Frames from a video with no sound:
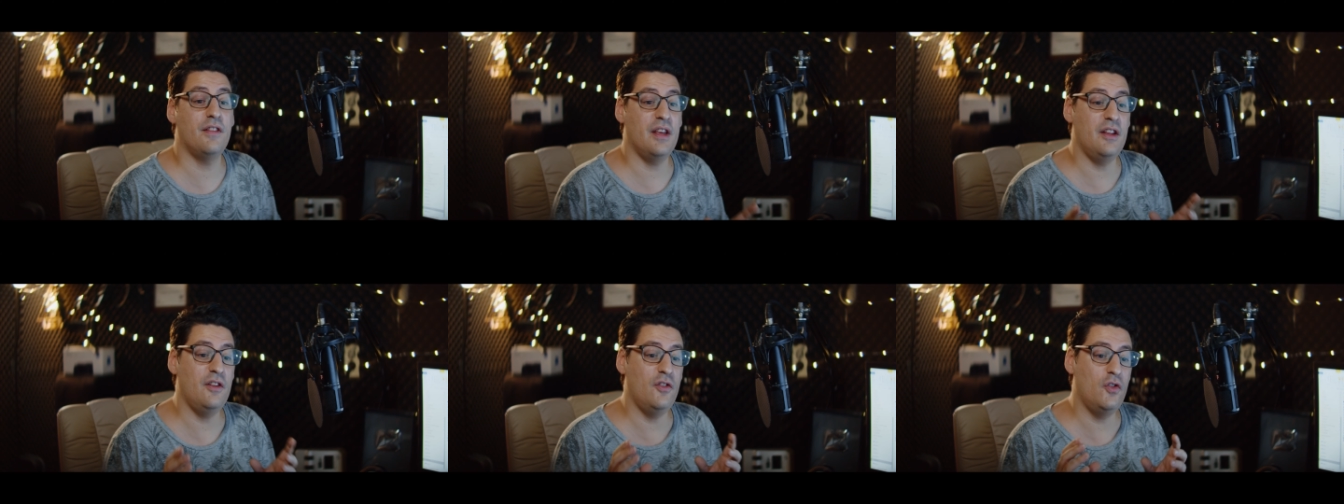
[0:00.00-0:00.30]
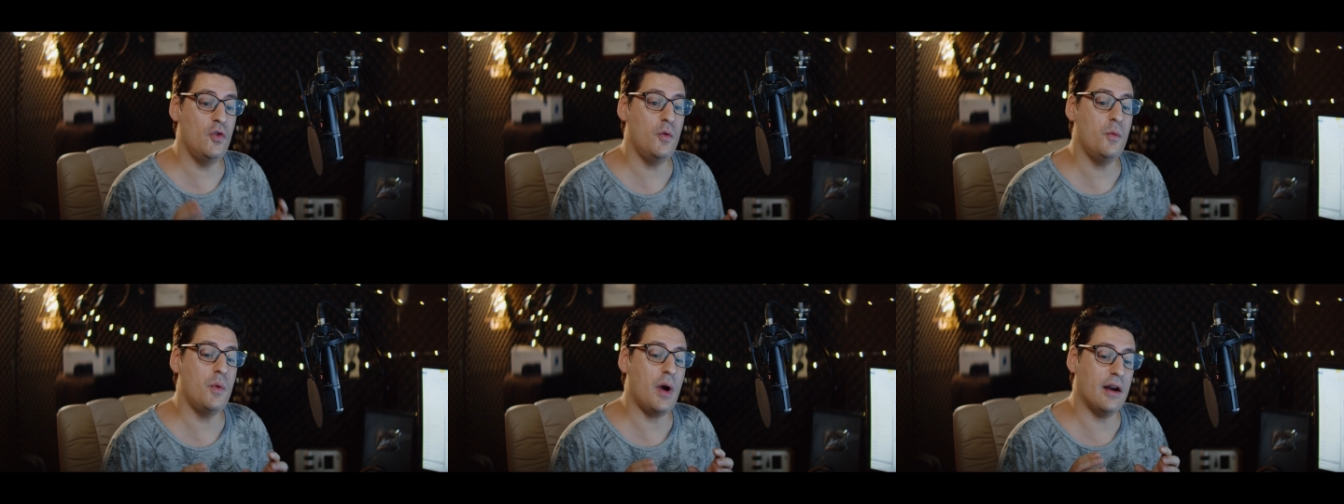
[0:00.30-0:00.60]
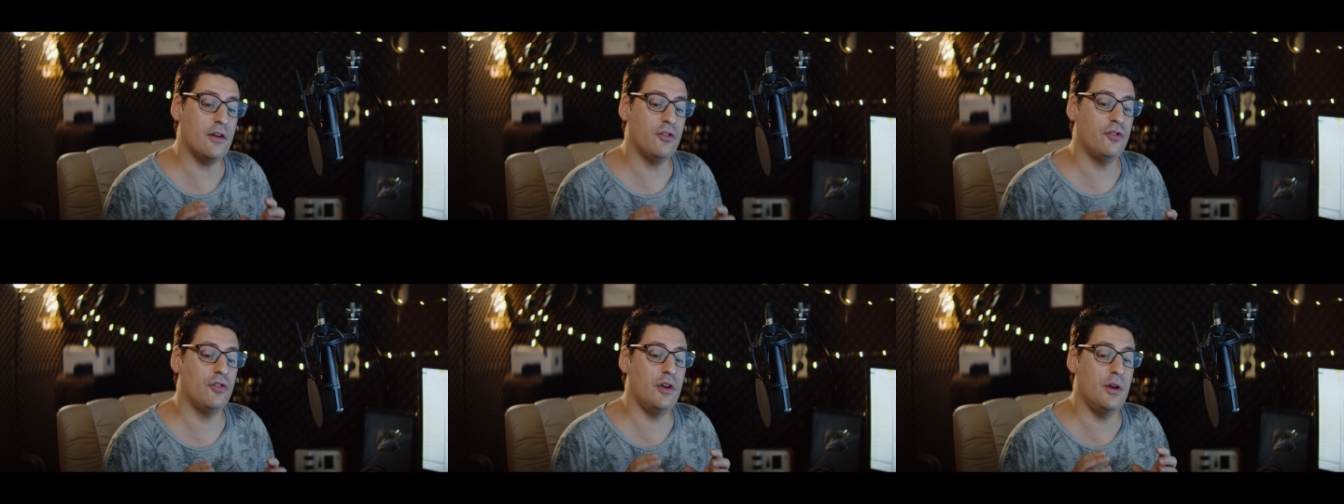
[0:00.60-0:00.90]
they do
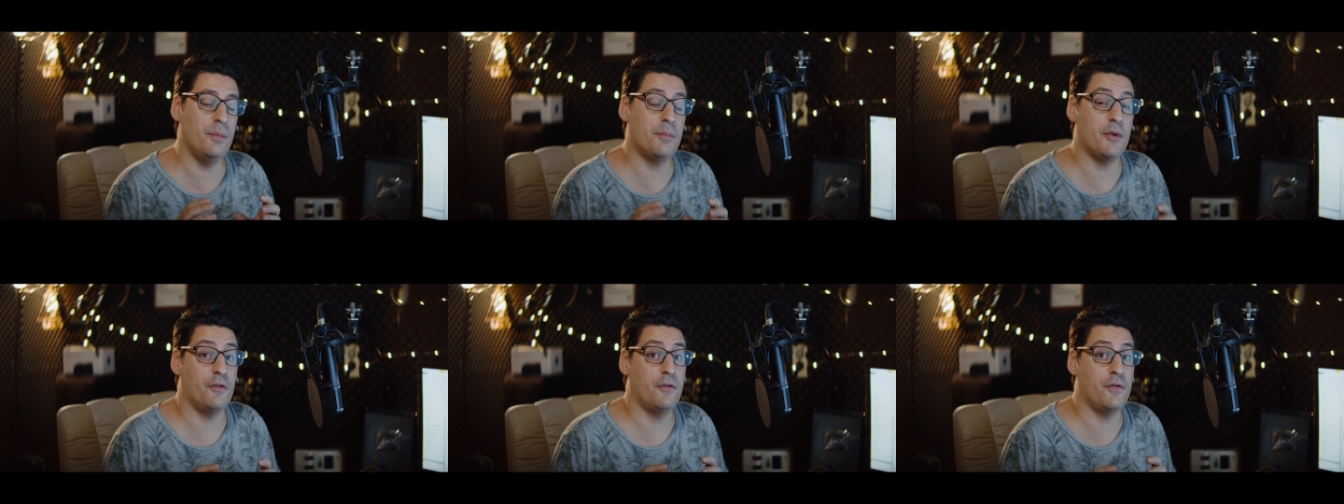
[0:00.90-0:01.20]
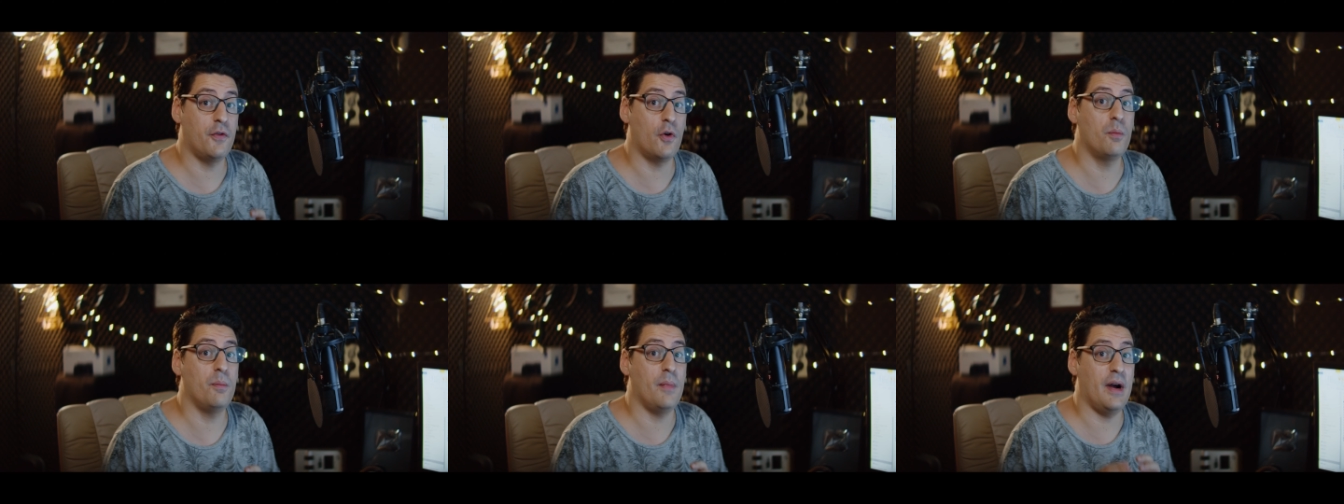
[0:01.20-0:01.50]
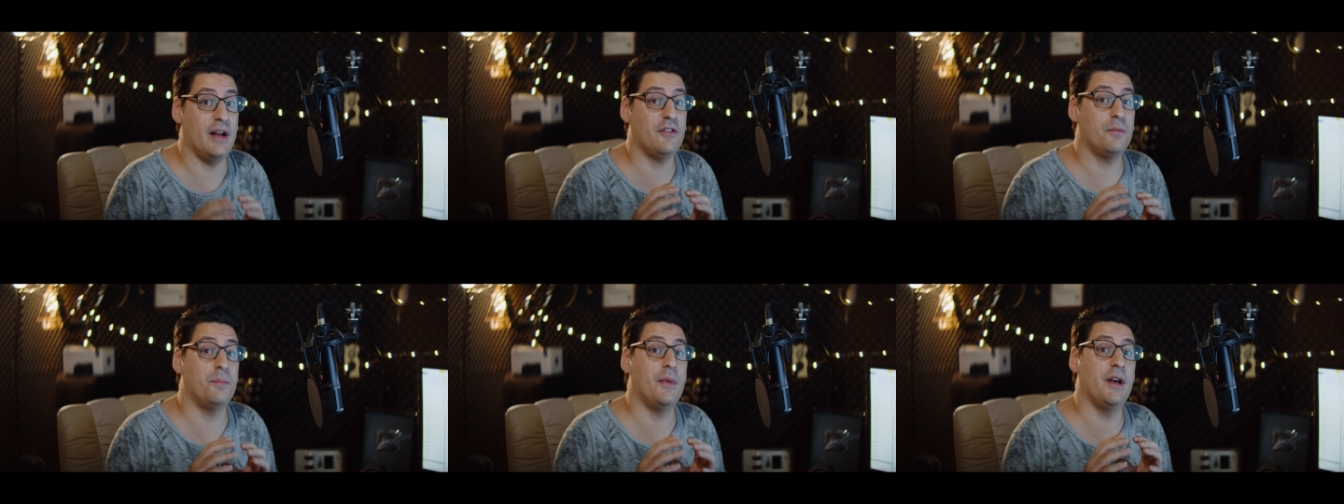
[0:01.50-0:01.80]
actually perform
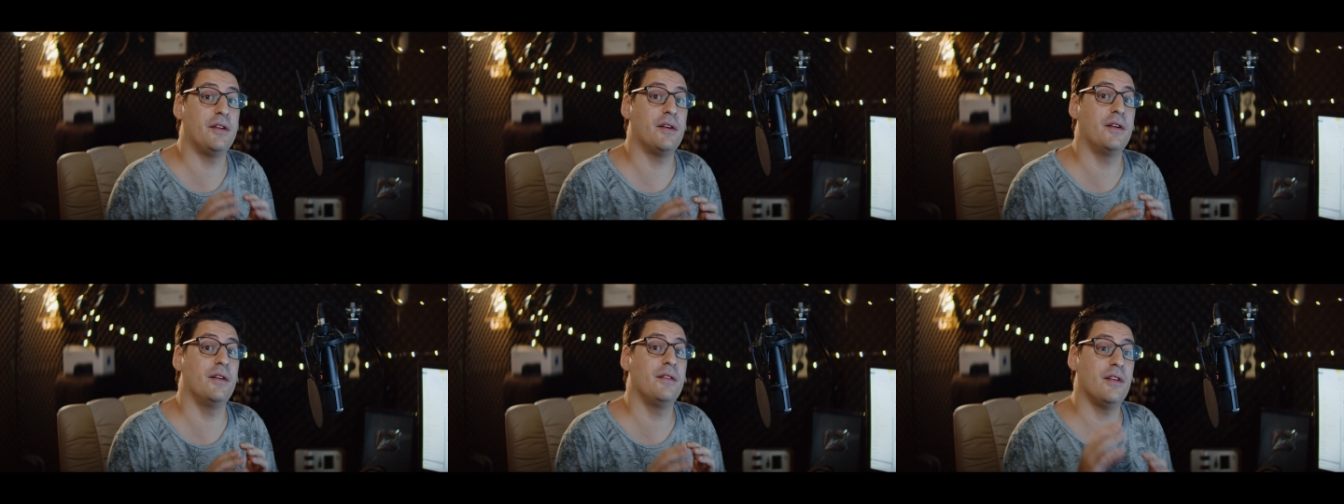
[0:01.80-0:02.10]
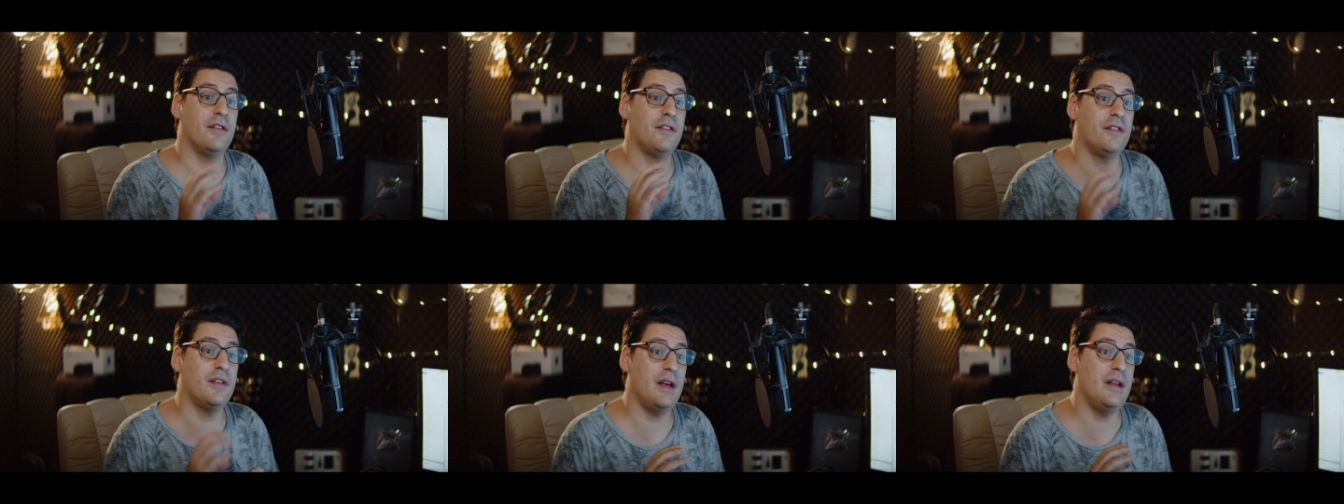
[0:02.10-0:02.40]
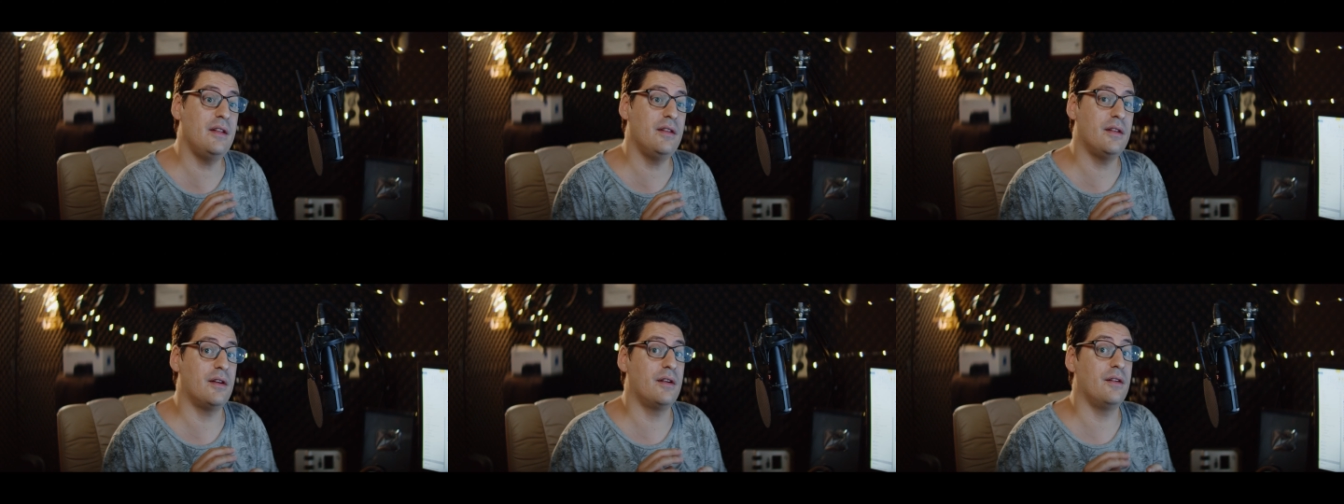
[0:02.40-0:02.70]
much better in the
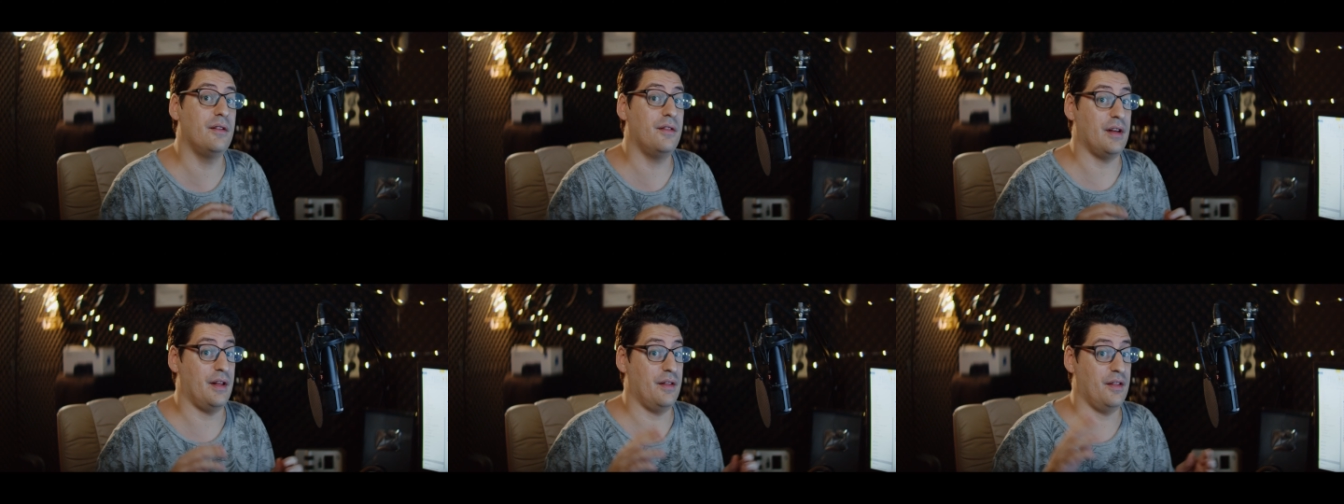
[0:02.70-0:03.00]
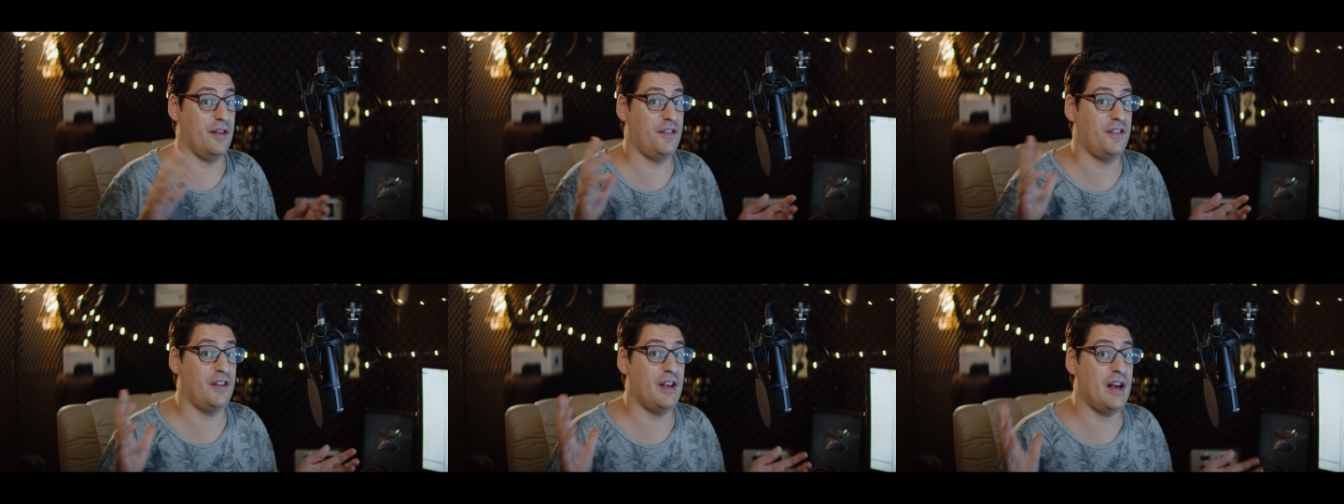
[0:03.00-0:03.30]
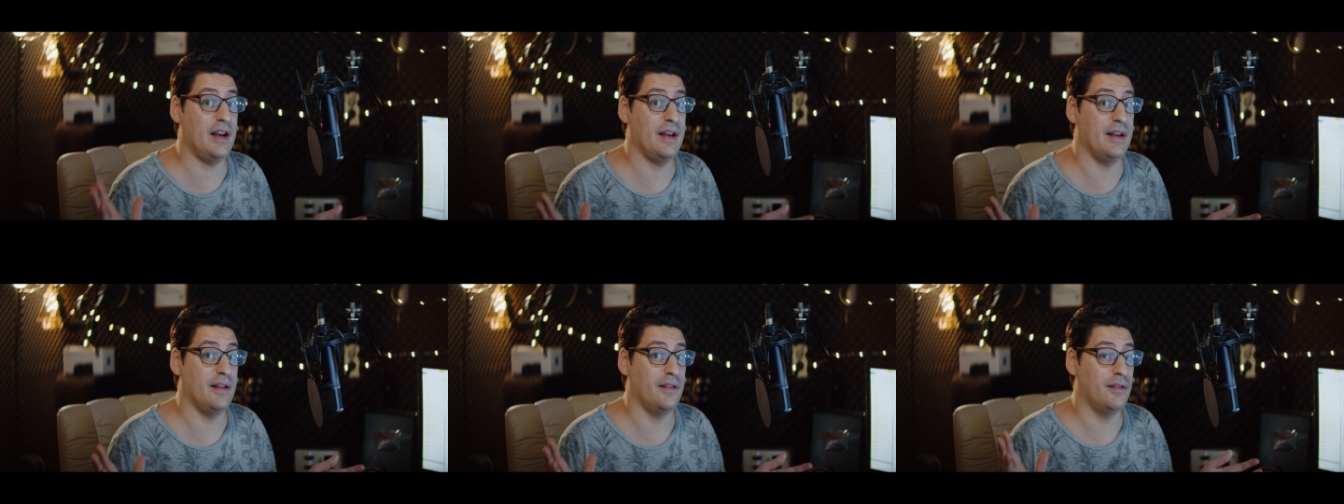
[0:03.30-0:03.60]
center than the
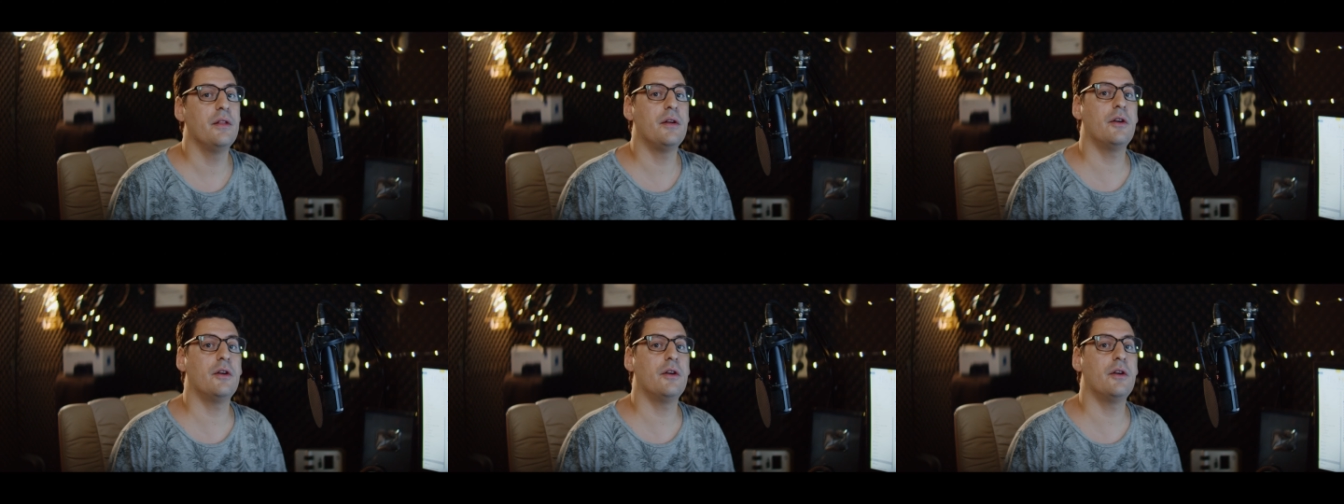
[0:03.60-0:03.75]
sides.